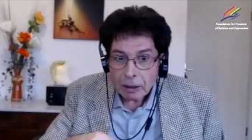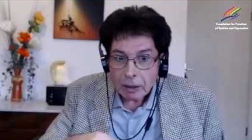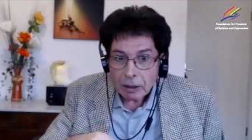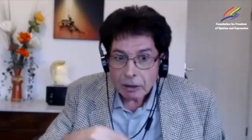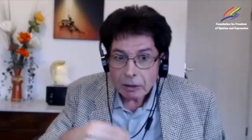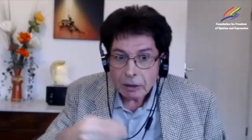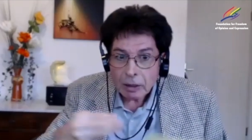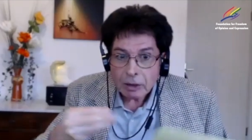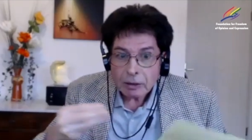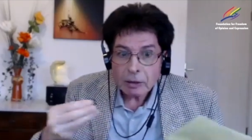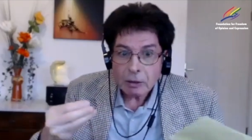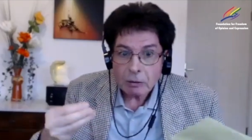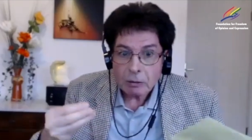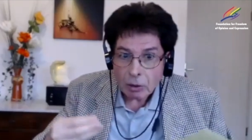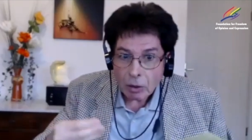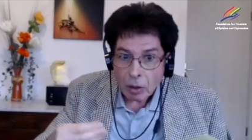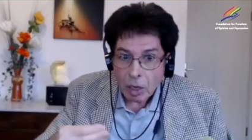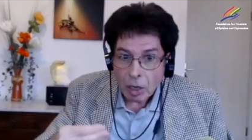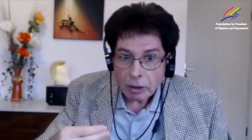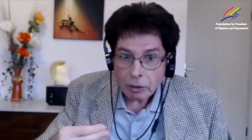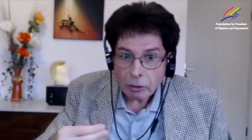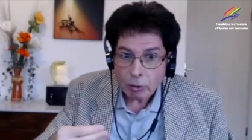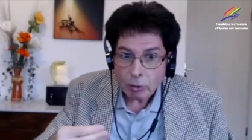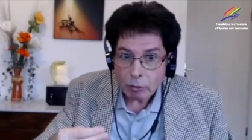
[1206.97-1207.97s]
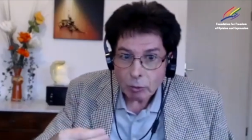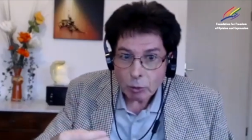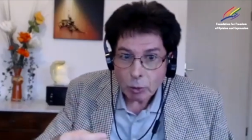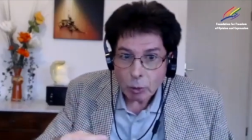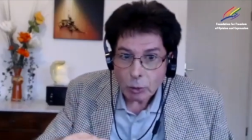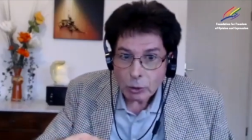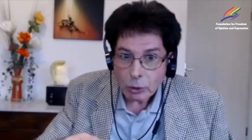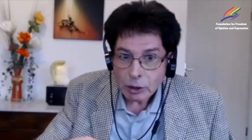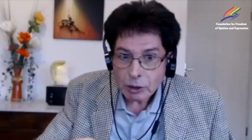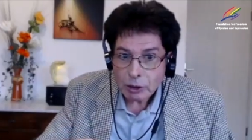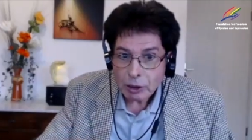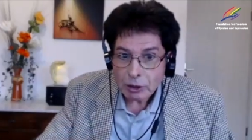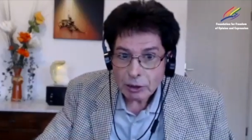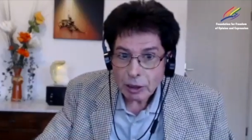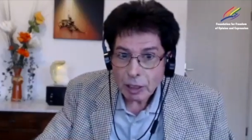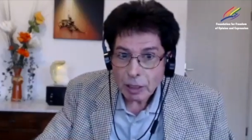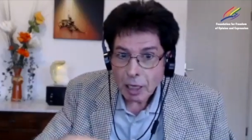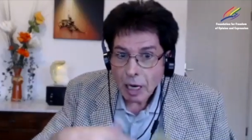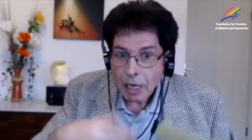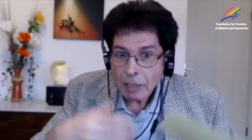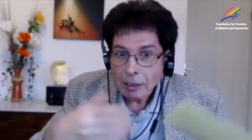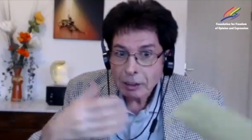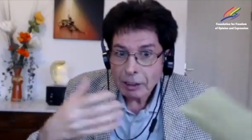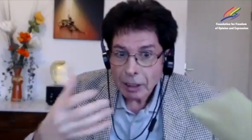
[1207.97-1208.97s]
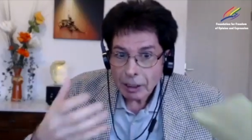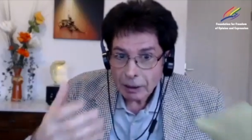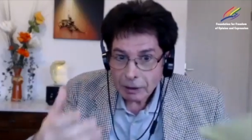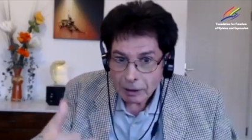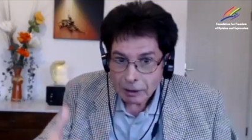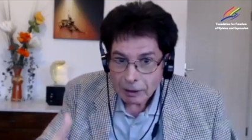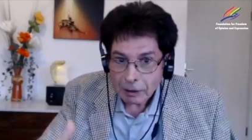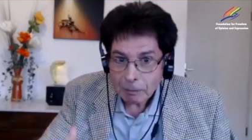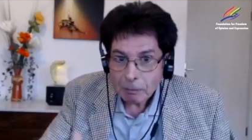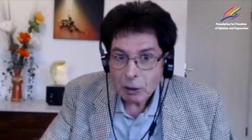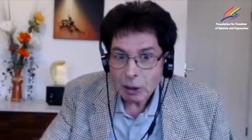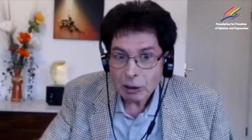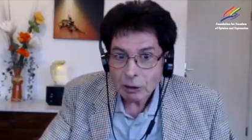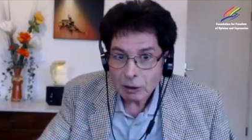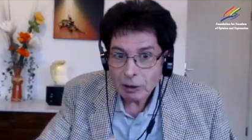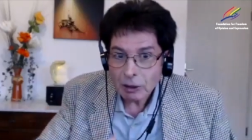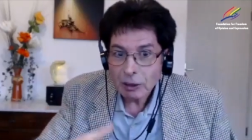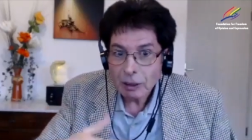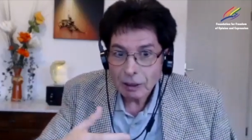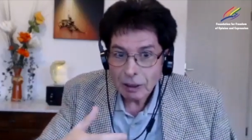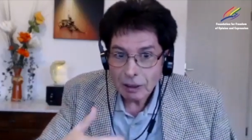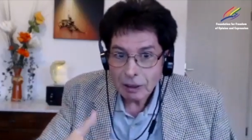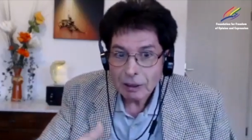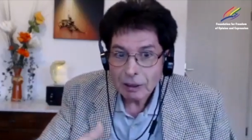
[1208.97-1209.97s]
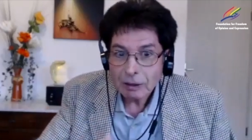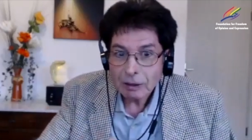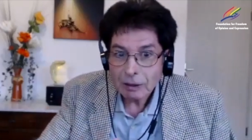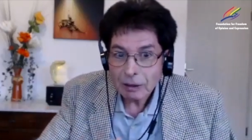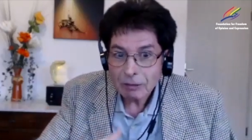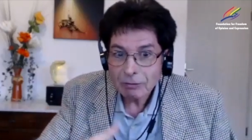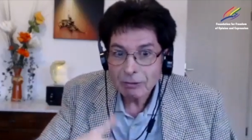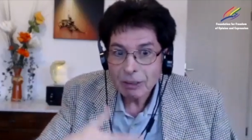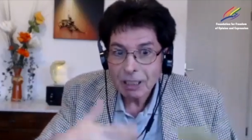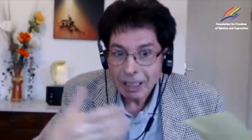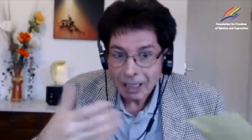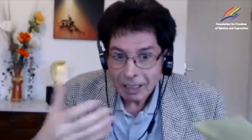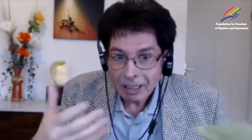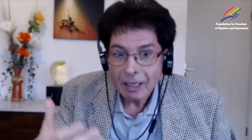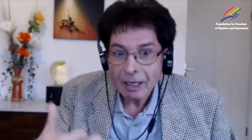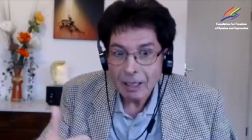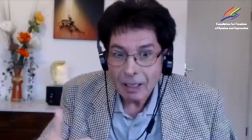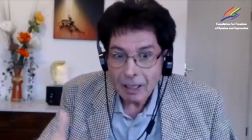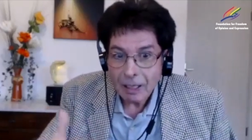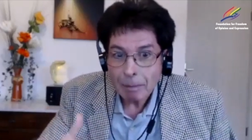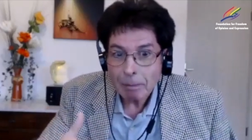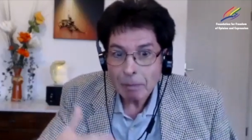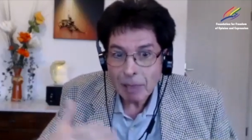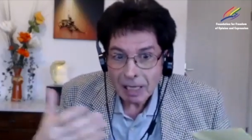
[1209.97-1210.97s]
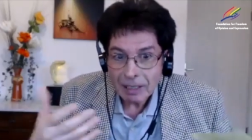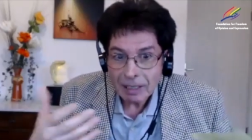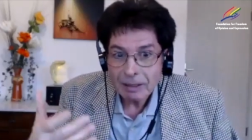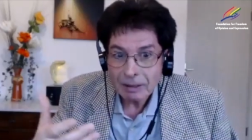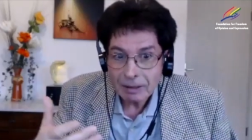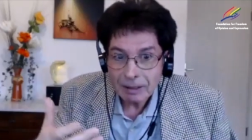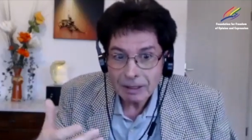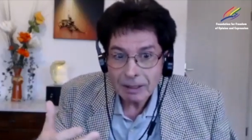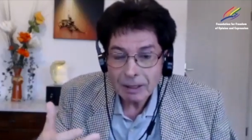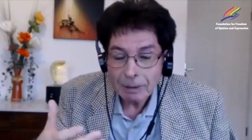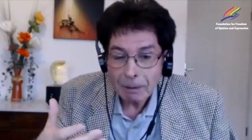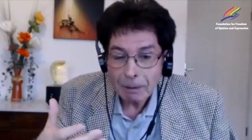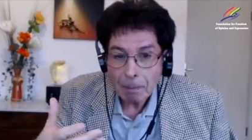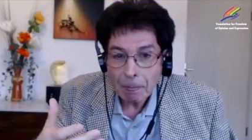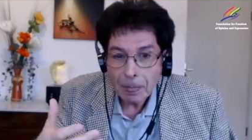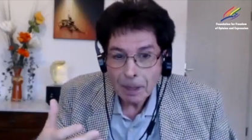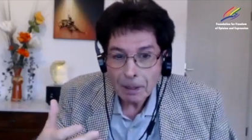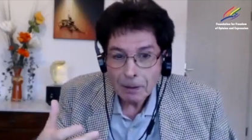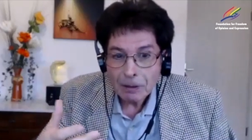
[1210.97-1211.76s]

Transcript: he doesn't like, of course, any agreement in Vienna, apparently.